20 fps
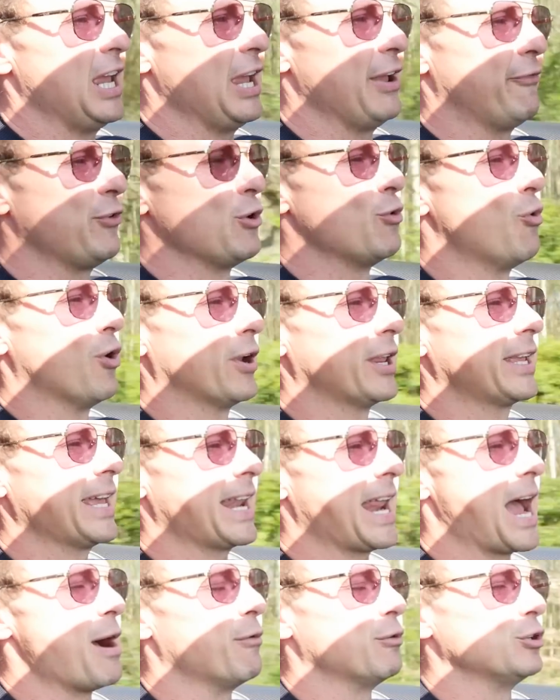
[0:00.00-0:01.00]
If you want to
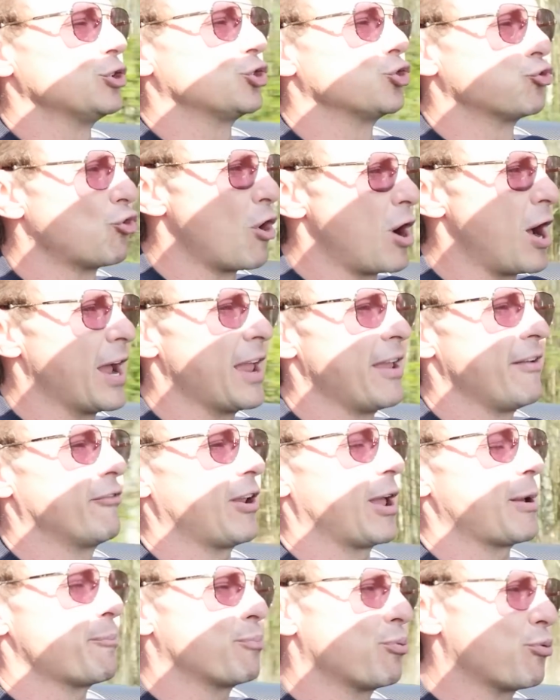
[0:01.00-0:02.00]
get out and drive,
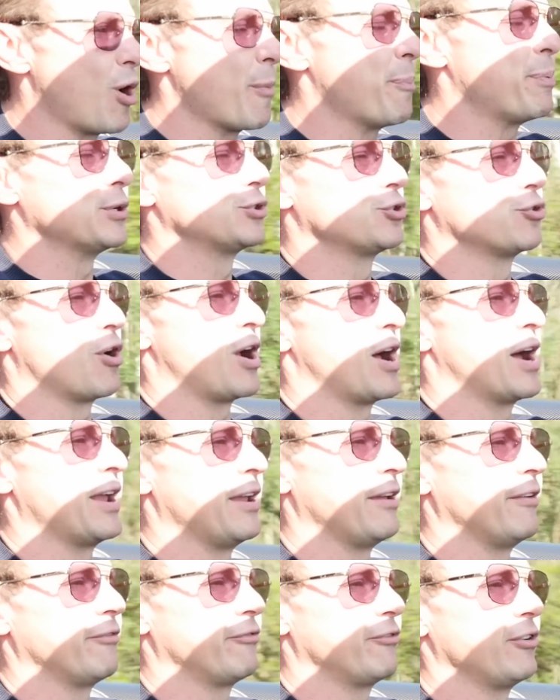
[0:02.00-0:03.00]
like proper
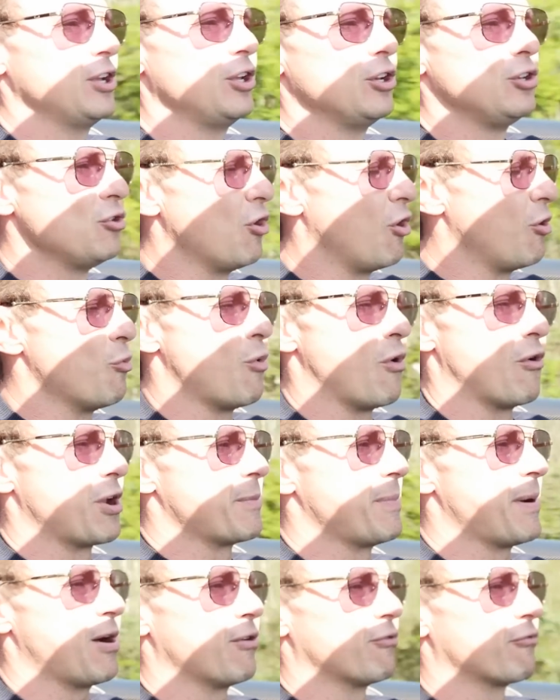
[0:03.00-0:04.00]
drive, not worry
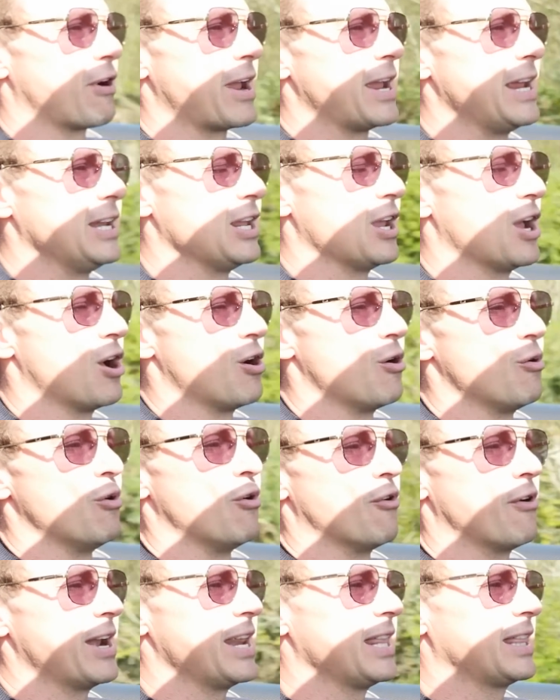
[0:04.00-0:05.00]
about radio
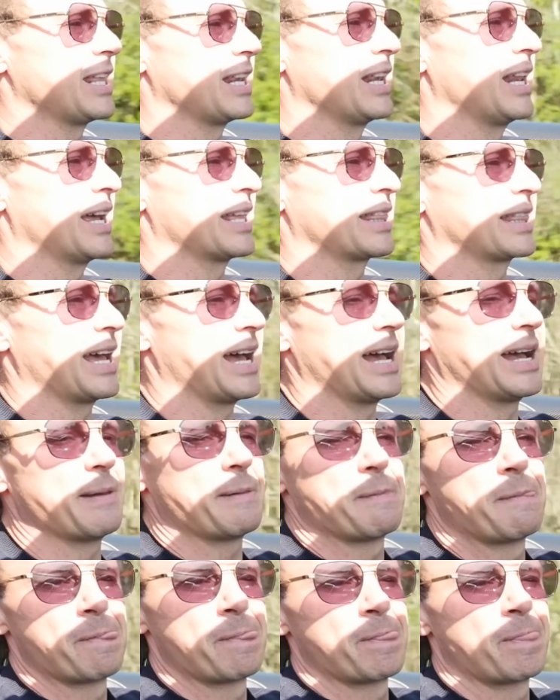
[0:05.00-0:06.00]
or anything like that,
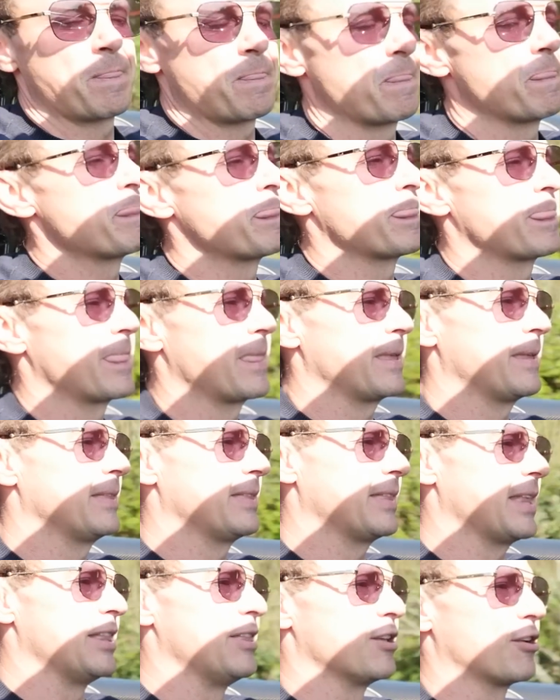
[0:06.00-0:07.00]

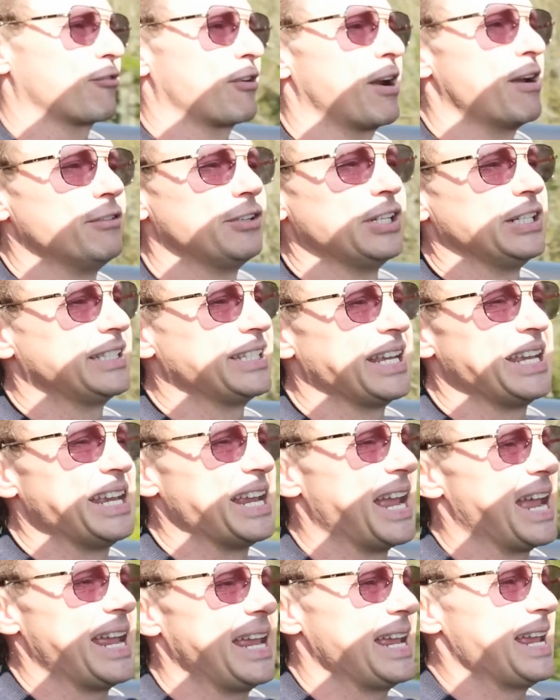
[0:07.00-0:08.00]
then the Carrera
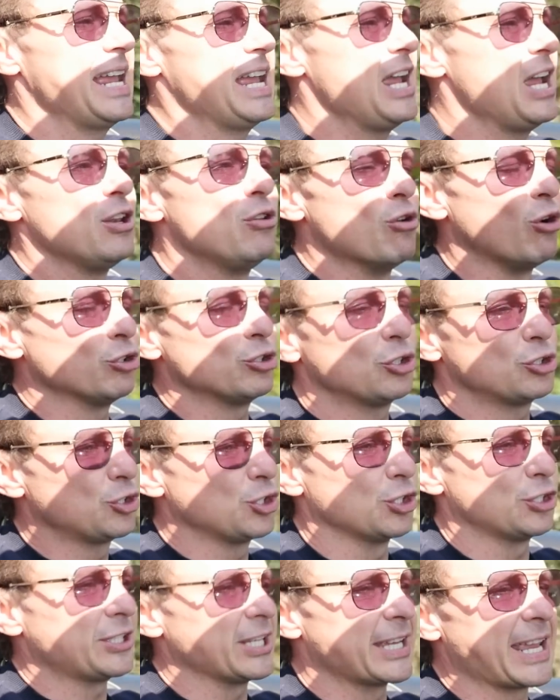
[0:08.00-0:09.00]
GT, not
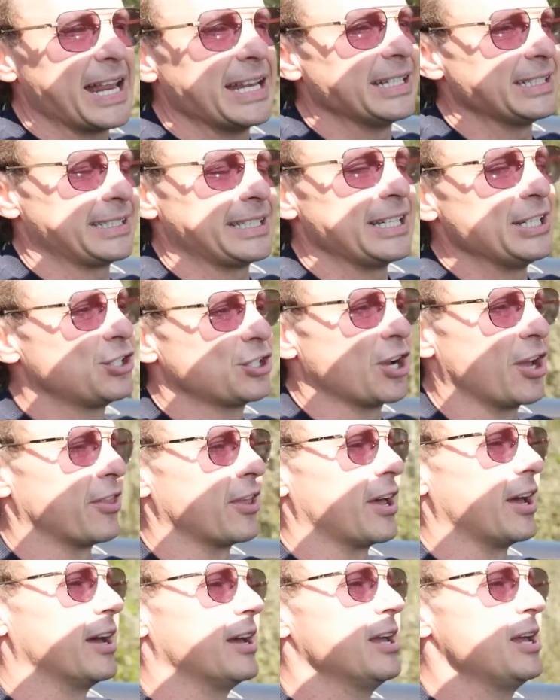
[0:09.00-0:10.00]
just against each
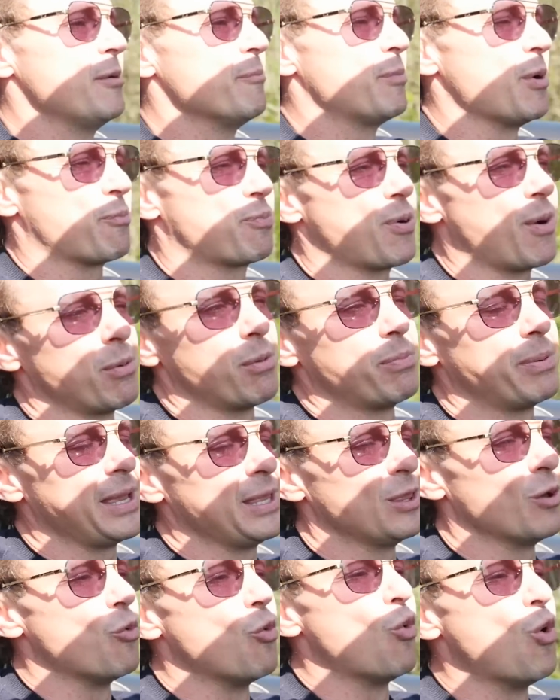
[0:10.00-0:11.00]
other, but probably
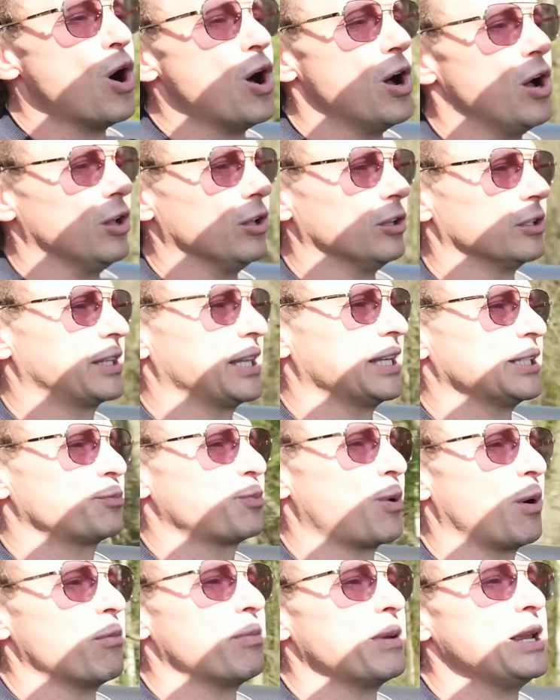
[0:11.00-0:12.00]
in the world, there's
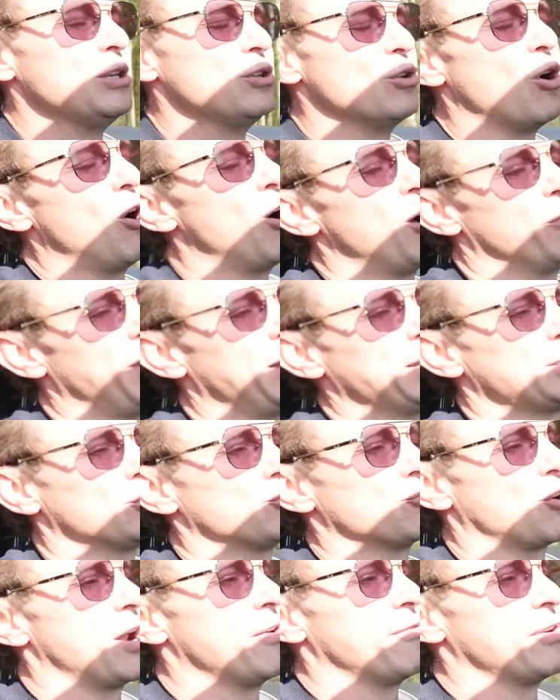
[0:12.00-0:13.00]
probably not a better
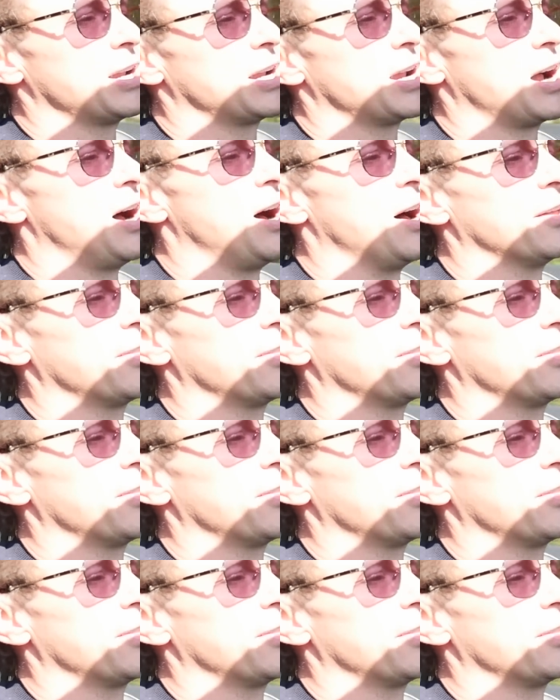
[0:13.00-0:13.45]
driving car